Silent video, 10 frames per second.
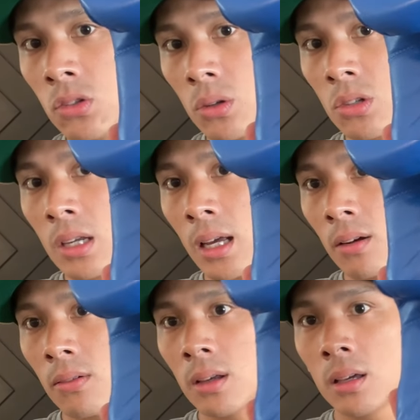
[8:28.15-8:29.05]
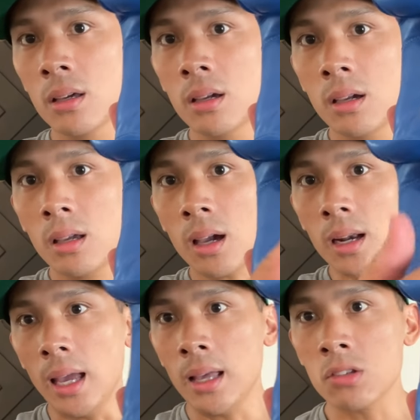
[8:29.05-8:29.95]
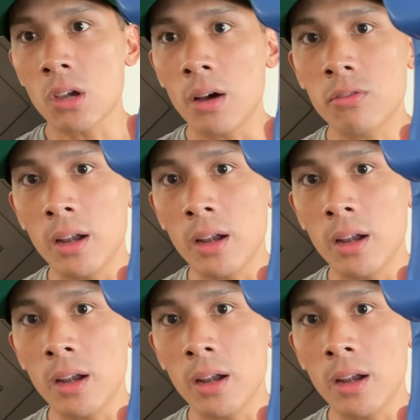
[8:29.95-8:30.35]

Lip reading: So it just kind of ends off